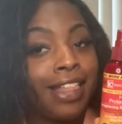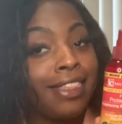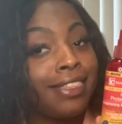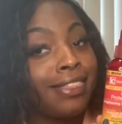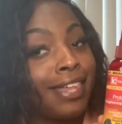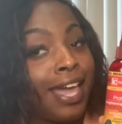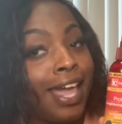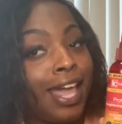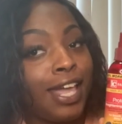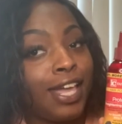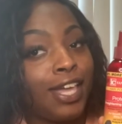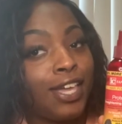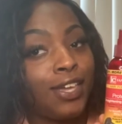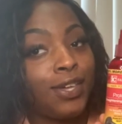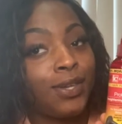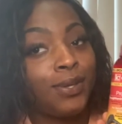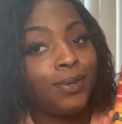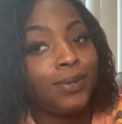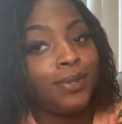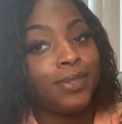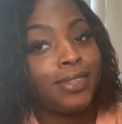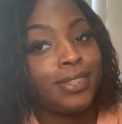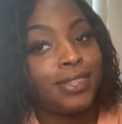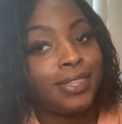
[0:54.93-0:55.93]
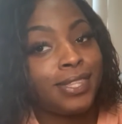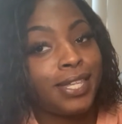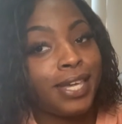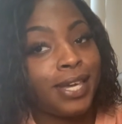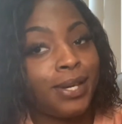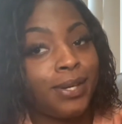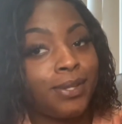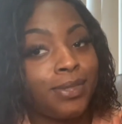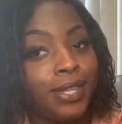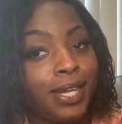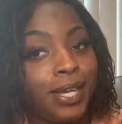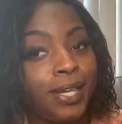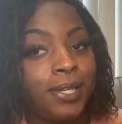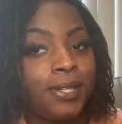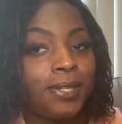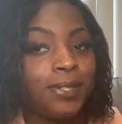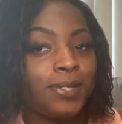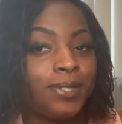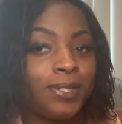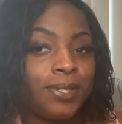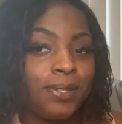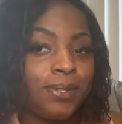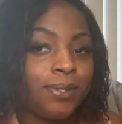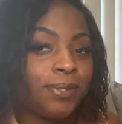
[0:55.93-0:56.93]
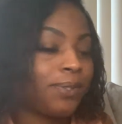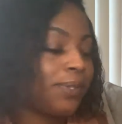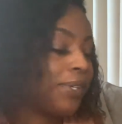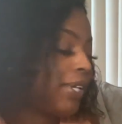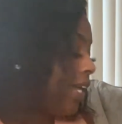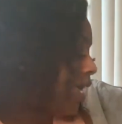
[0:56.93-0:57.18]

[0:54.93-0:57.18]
Thank you. They'll thank you too.